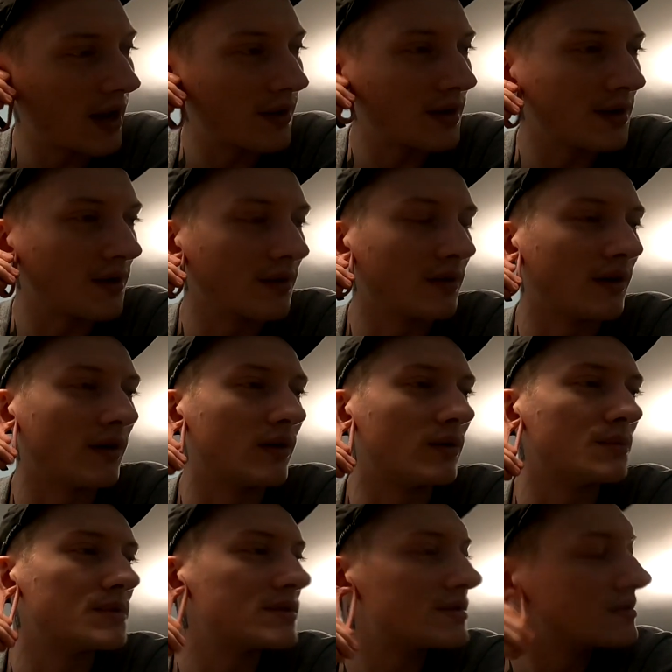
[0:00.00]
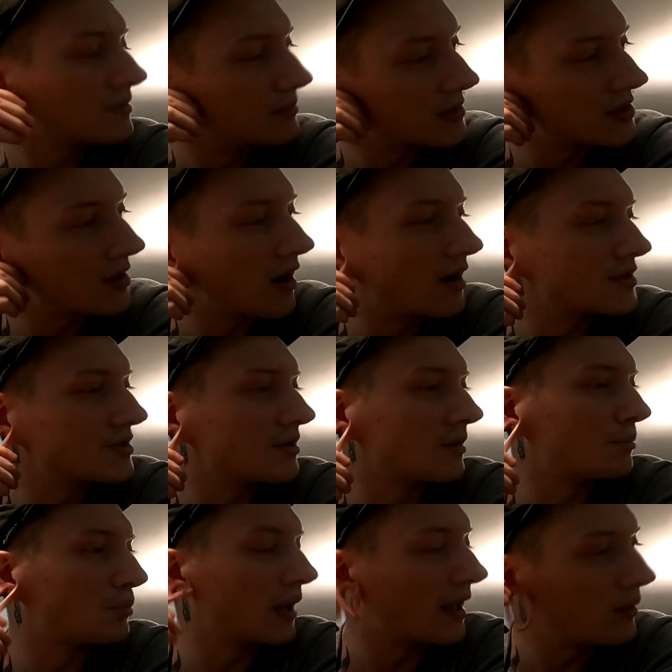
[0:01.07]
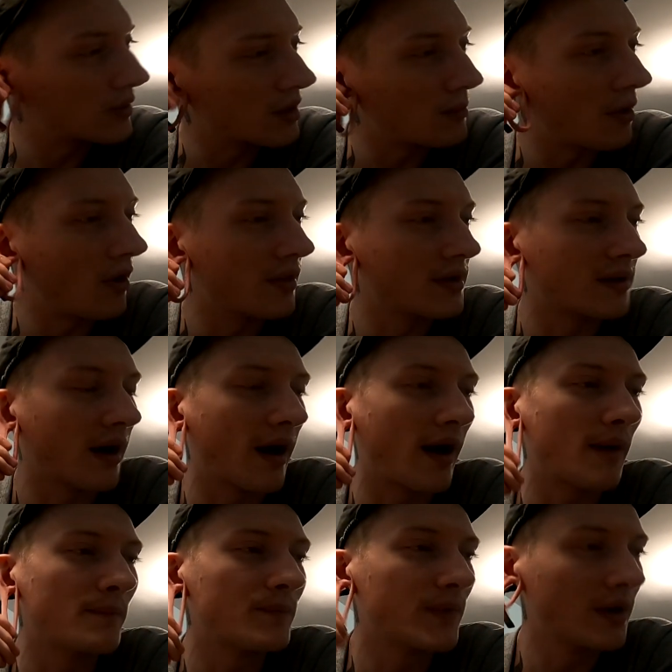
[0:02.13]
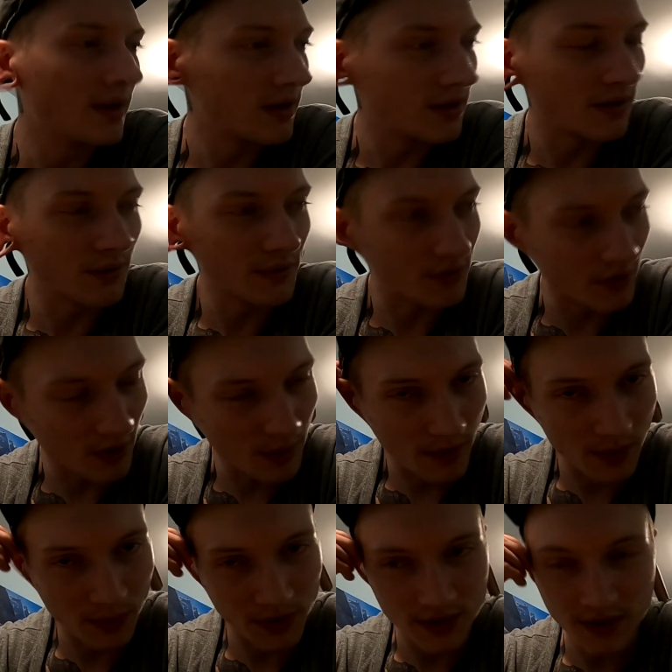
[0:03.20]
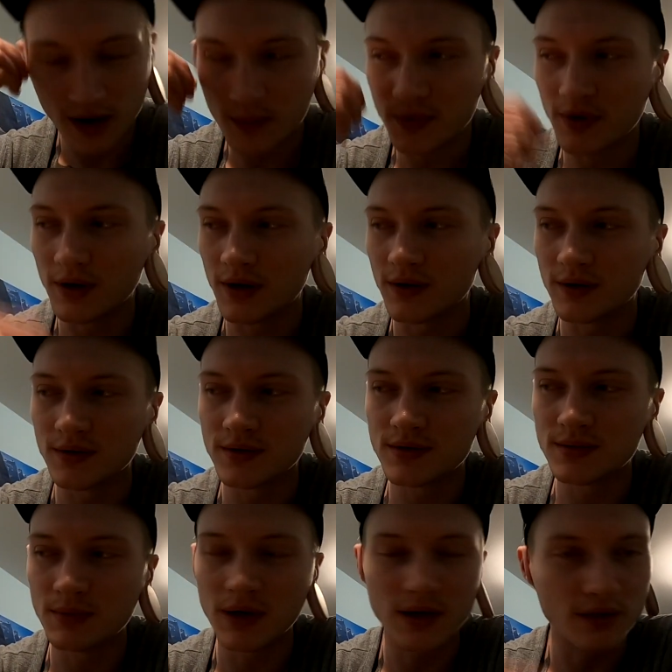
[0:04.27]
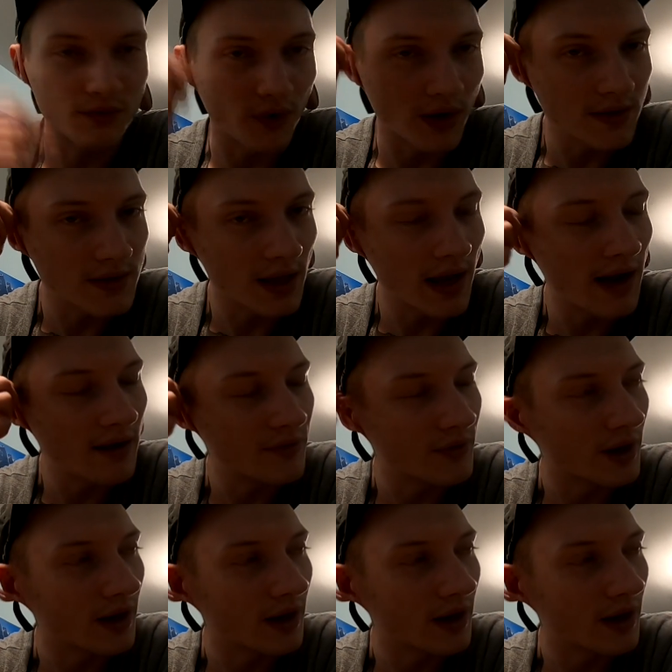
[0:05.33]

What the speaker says: down into your lobes, massage them, play with them all the time. Throw them up on top of your ears, make your friends laugh,